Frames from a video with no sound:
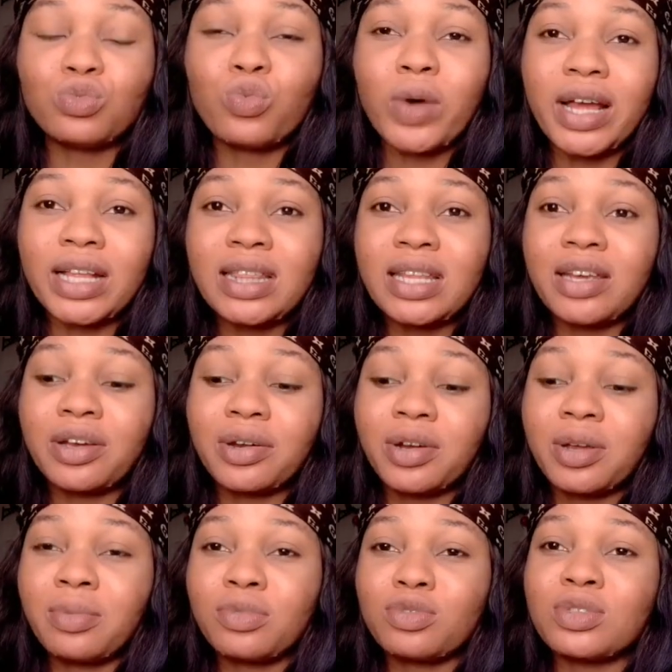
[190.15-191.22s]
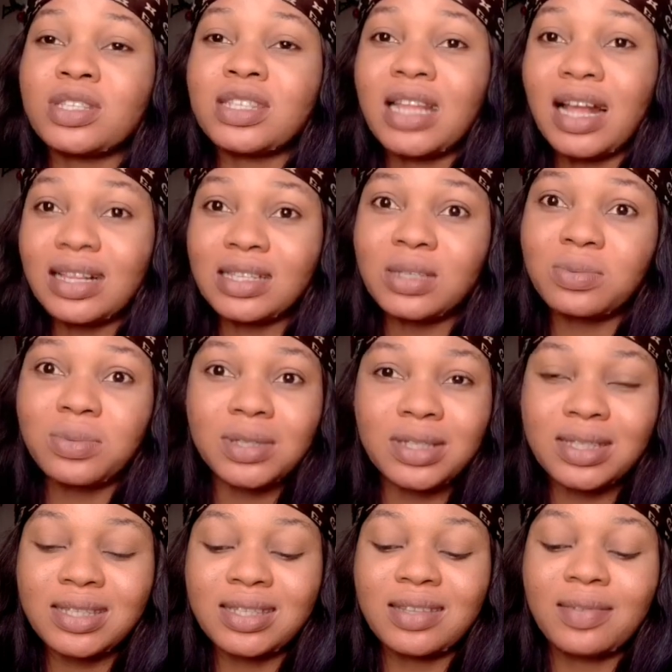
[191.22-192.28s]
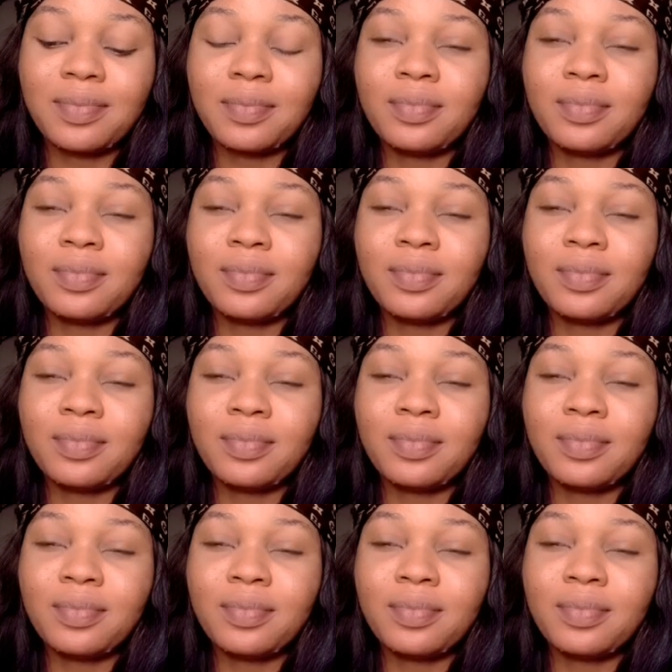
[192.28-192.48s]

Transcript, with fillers: whitening cream to start with.